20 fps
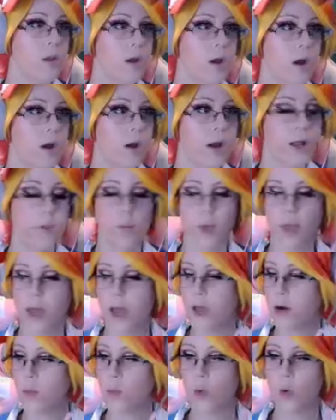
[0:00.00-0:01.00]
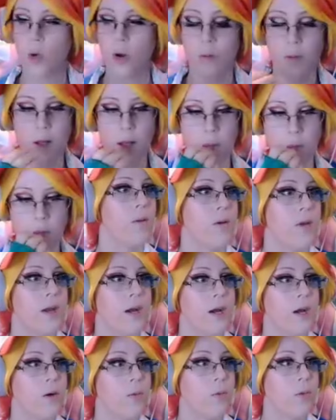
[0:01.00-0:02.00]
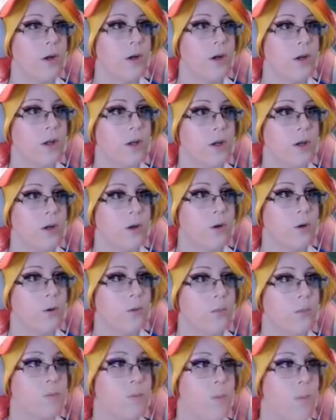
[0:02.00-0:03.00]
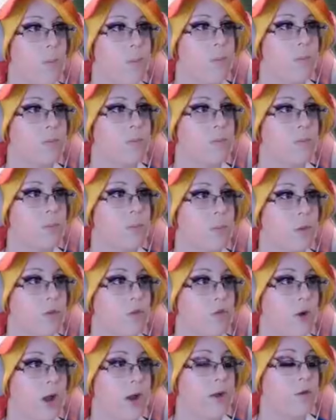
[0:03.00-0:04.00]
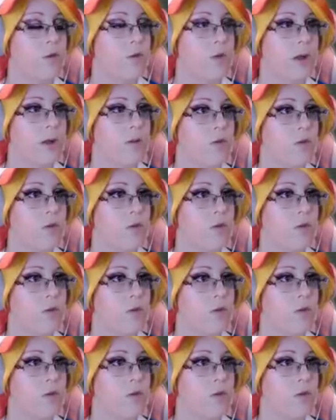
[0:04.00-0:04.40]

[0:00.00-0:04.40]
All right, we had our warm up. Now we're gonna go. Yep. Try and do that